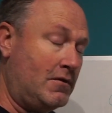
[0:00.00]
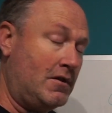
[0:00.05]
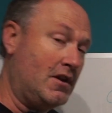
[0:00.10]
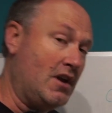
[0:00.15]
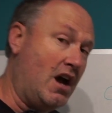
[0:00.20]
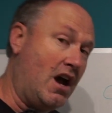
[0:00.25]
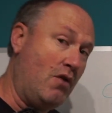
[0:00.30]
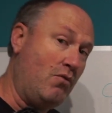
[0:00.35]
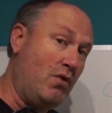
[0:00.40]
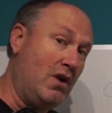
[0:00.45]

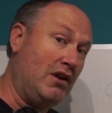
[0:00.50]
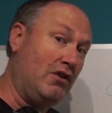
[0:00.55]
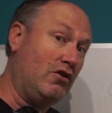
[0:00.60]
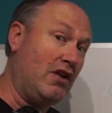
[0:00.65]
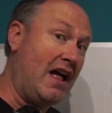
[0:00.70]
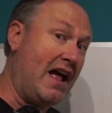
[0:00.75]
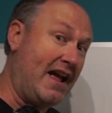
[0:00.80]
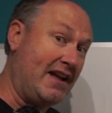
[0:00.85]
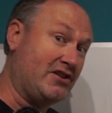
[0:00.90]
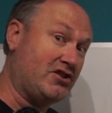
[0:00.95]
I
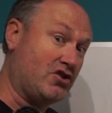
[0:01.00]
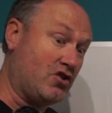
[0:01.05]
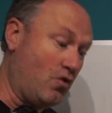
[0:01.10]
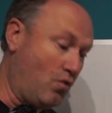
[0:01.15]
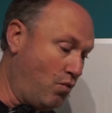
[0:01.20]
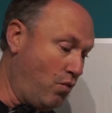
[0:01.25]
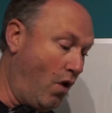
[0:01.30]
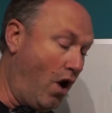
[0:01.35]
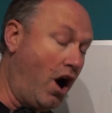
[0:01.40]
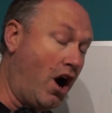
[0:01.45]
will ask
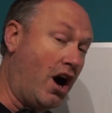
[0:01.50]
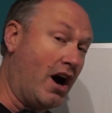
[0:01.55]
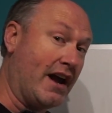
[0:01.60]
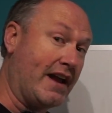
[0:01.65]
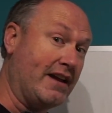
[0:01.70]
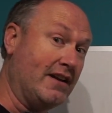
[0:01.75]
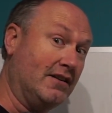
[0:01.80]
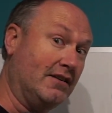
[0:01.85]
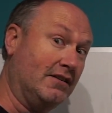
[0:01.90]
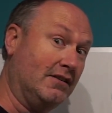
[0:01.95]

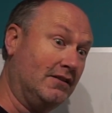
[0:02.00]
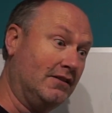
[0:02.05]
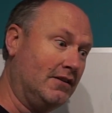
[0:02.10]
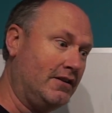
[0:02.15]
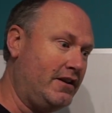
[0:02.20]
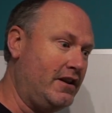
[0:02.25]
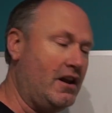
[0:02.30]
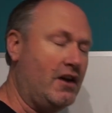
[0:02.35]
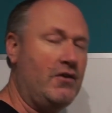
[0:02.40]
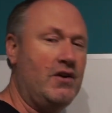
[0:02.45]
why.
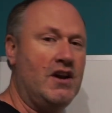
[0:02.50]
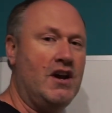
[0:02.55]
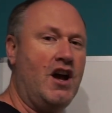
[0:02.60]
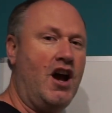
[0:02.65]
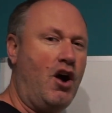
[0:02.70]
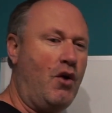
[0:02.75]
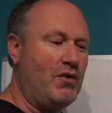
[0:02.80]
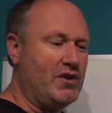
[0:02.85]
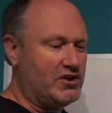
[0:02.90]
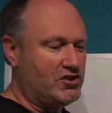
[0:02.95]
You know,
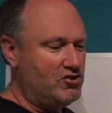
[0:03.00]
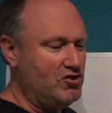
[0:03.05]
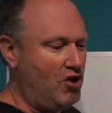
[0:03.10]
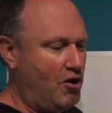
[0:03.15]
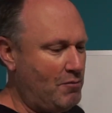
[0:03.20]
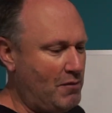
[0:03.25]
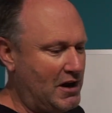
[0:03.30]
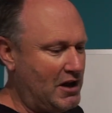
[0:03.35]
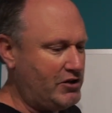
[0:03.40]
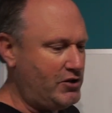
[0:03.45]
oh, it's
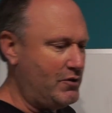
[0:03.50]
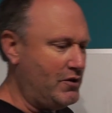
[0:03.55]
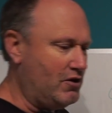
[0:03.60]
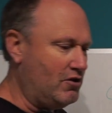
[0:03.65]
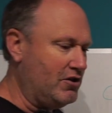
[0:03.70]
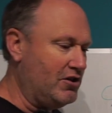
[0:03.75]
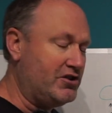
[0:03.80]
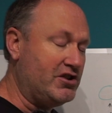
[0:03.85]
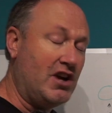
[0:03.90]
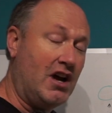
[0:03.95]
normal, I do it
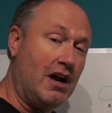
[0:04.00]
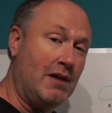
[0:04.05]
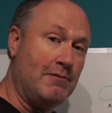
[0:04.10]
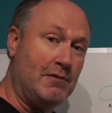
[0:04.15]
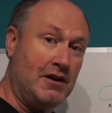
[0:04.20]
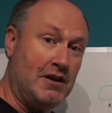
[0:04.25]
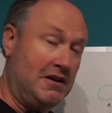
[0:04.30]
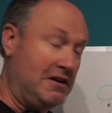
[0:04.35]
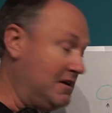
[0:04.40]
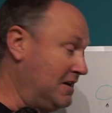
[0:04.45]
all the time.
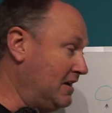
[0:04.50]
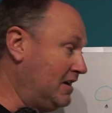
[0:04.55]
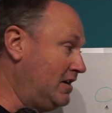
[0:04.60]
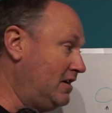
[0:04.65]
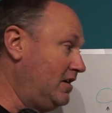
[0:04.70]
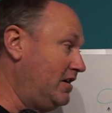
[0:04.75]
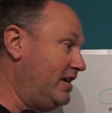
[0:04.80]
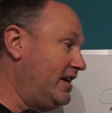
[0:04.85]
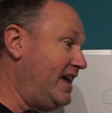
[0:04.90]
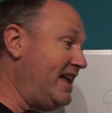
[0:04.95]

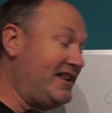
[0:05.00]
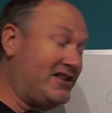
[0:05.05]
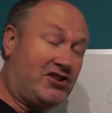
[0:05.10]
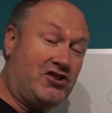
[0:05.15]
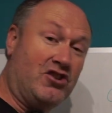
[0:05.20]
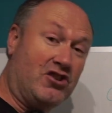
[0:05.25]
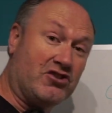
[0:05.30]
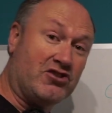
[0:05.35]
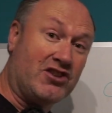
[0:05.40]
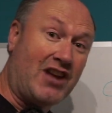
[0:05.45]
It's
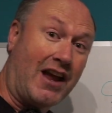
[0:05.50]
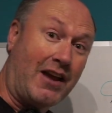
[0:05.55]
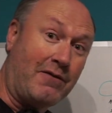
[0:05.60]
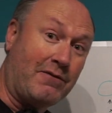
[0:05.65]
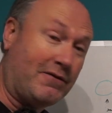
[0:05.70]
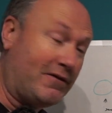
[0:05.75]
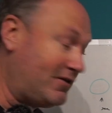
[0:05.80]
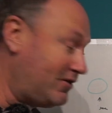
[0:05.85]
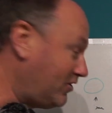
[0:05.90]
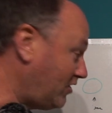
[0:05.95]
not
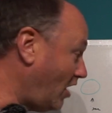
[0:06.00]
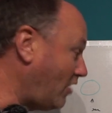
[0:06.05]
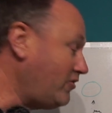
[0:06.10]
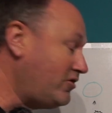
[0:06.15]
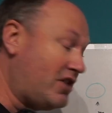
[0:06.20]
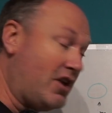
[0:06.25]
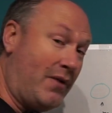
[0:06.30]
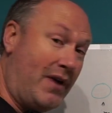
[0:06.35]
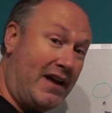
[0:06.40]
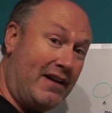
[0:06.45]
safe. Don't
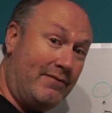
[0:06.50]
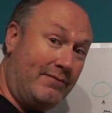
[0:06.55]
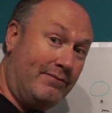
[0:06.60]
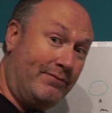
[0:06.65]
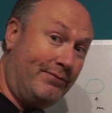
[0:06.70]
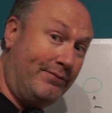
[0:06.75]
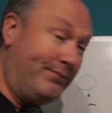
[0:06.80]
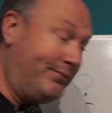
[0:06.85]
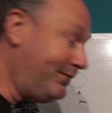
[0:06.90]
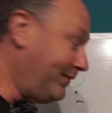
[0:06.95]
do it.
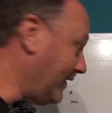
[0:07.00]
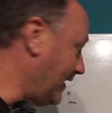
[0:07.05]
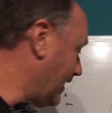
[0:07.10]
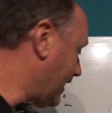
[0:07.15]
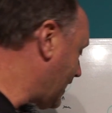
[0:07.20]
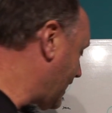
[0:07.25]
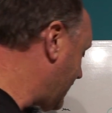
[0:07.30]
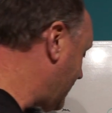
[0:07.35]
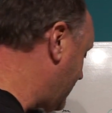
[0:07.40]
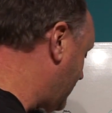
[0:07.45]

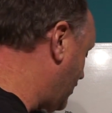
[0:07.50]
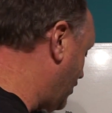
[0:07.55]
Okay?